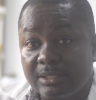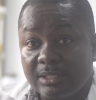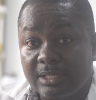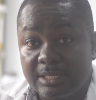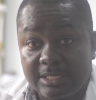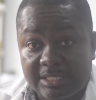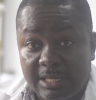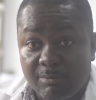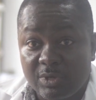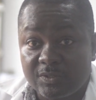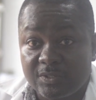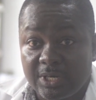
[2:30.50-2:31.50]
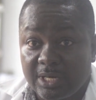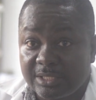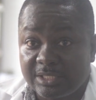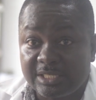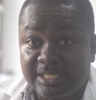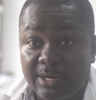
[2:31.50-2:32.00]
it is a mixture,
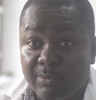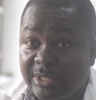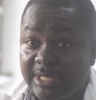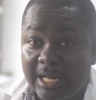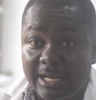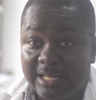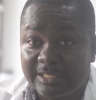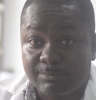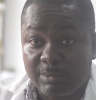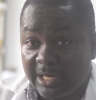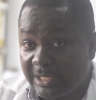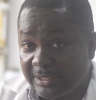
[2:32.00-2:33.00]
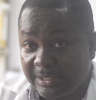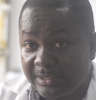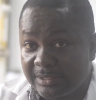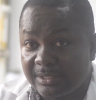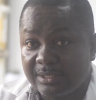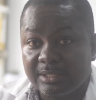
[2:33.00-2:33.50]
ginger with other
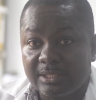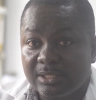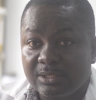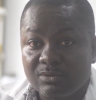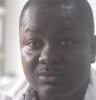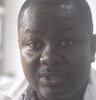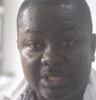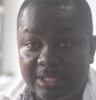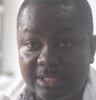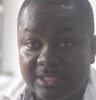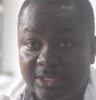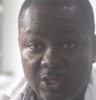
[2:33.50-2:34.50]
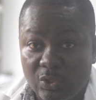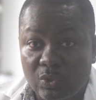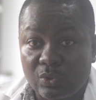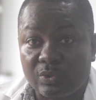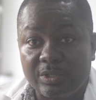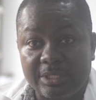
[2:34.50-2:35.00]
spices, we didn't
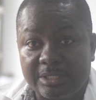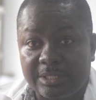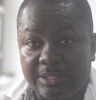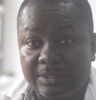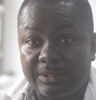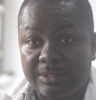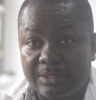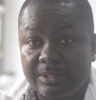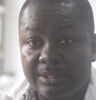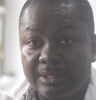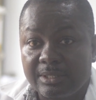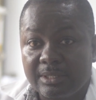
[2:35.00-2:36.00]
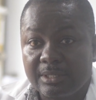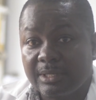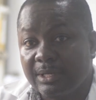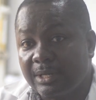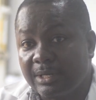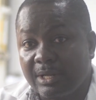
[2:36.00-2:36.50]
include it
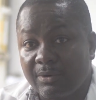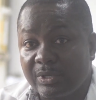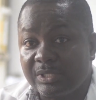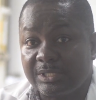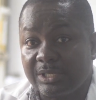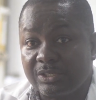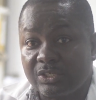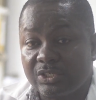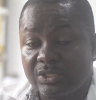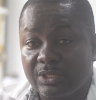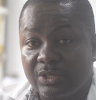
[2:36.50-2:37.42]
in the research.